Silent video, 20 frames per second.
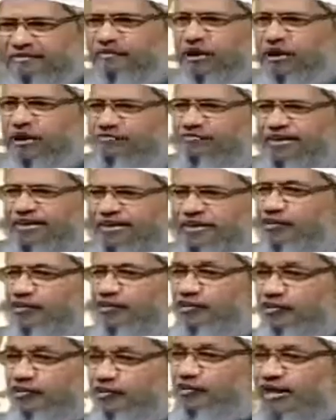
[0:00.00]
evolving,
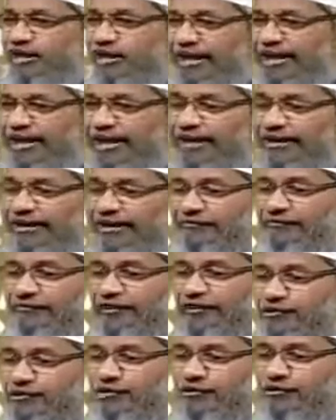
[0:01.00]
today
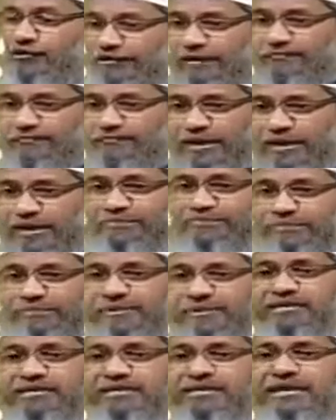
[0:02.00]
we should have some
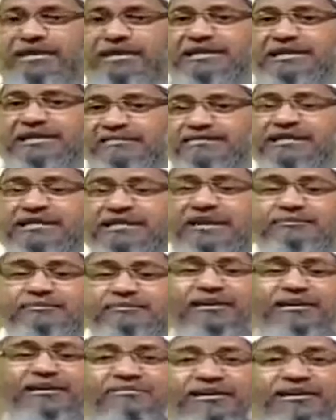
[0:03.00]
species at least which are
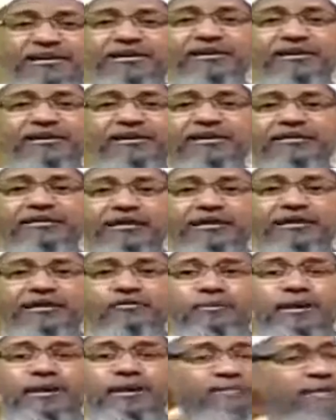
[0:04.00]
in between the
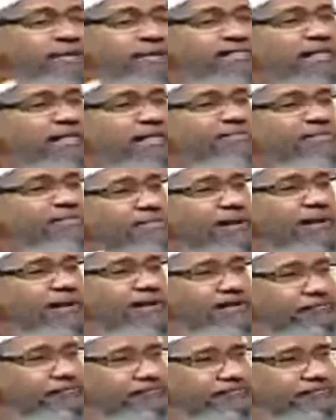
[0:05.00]
human beings and the
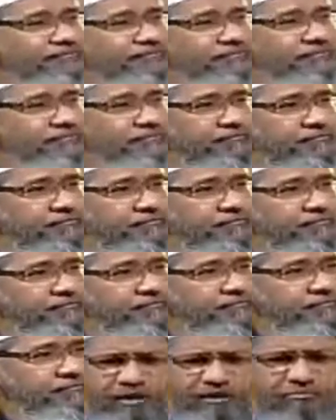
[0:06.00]
men.
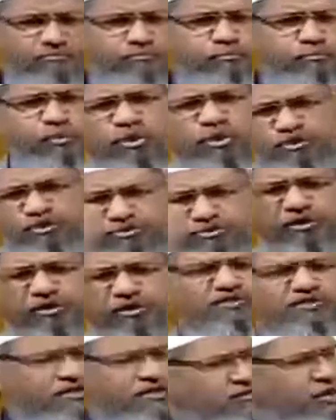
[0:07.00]
Most
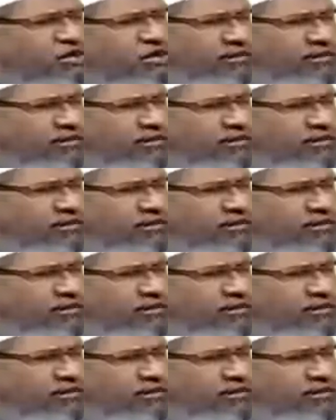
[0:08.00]
of the